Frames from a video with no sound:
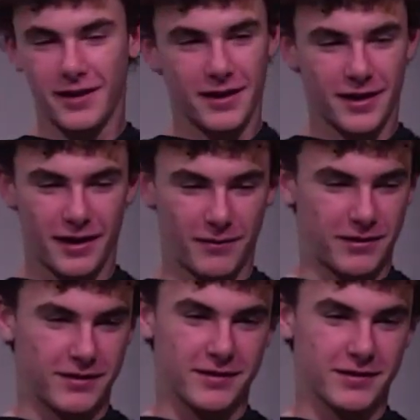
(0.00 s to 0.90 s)

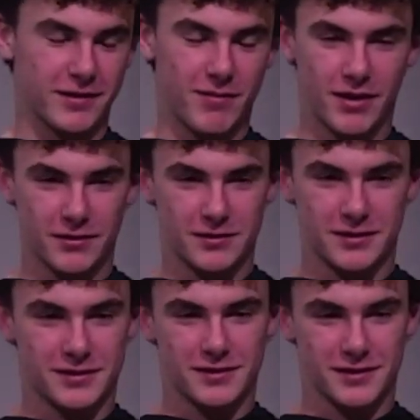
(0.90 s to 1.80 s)
LaMelo is
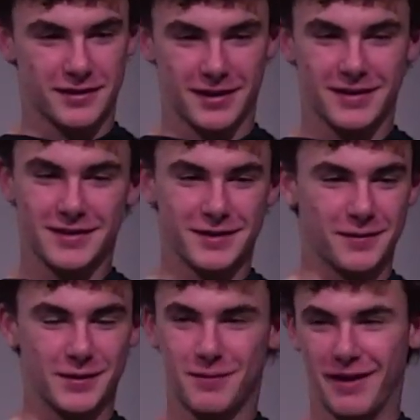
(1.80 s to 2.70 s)
just so
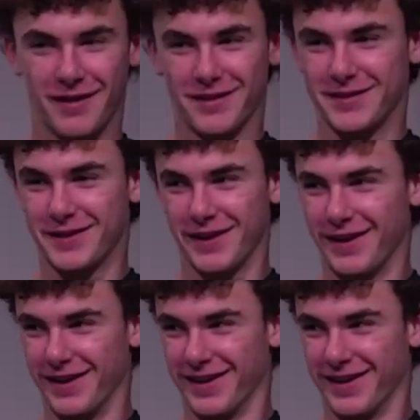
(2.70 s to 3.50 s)
much better than Trae Young.